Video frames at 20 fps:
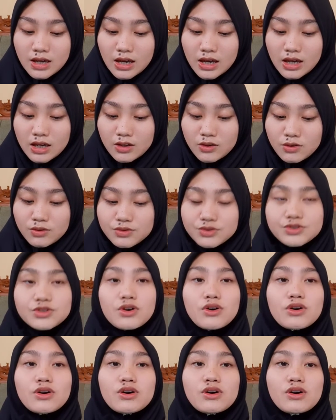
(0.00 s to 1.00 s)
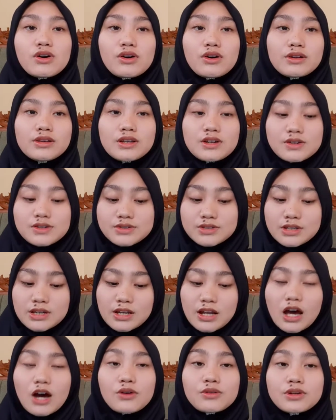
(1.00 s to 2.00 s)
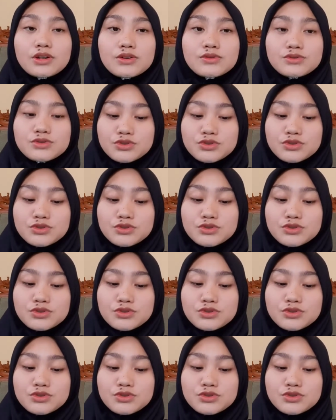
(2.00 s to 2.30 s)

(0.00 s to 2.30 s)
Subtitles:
And also there is an audio